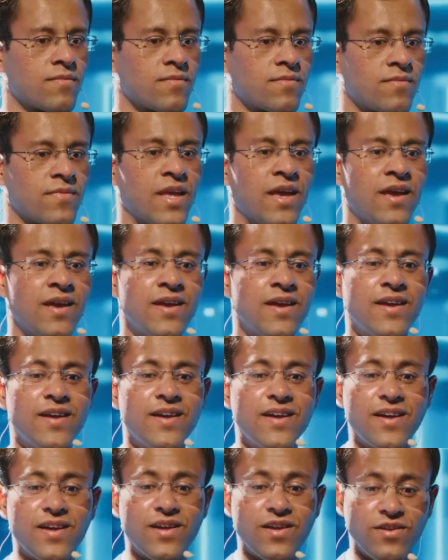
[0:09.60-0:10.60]
in three
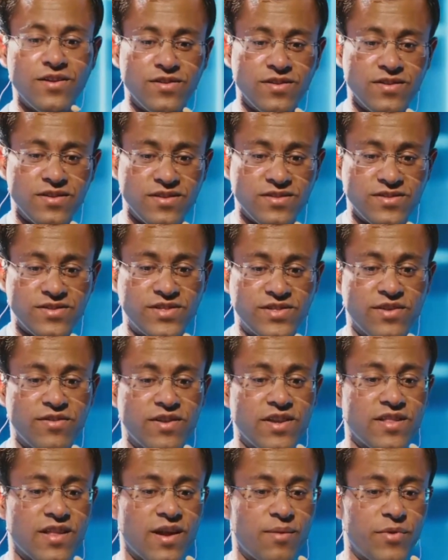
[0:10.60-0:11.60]
game-changing
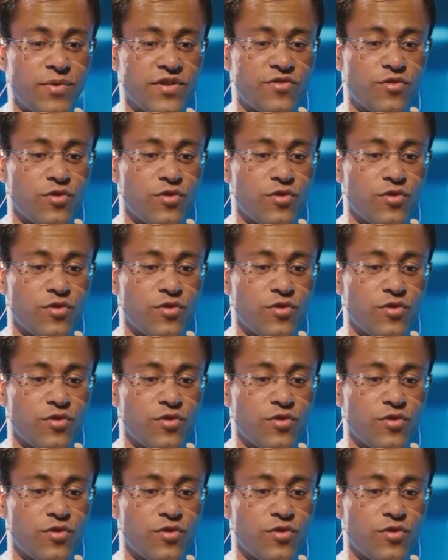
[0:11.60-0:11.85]
phases.